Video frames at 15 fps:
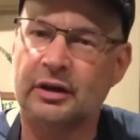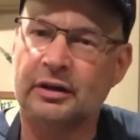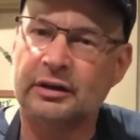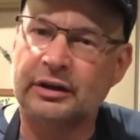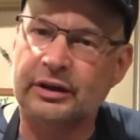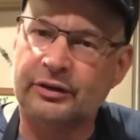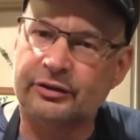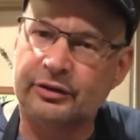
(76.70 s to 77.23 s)

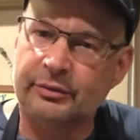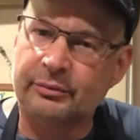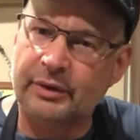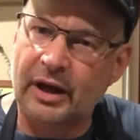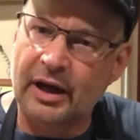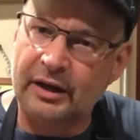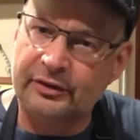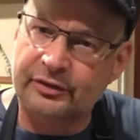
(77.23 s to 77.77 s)
Get some
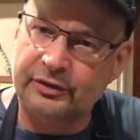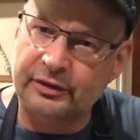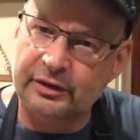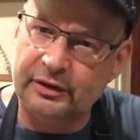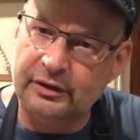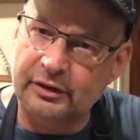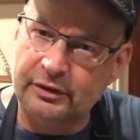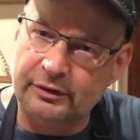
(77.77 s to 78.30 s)

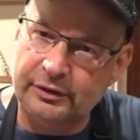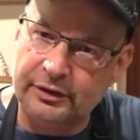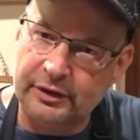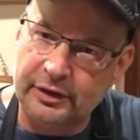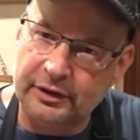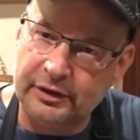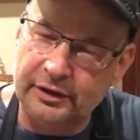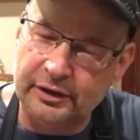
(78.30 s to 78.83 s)
action going
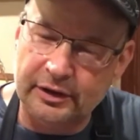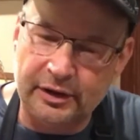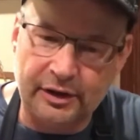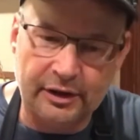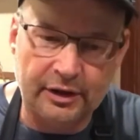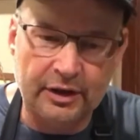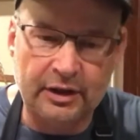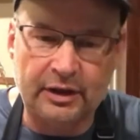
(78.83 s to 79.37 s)
on in there.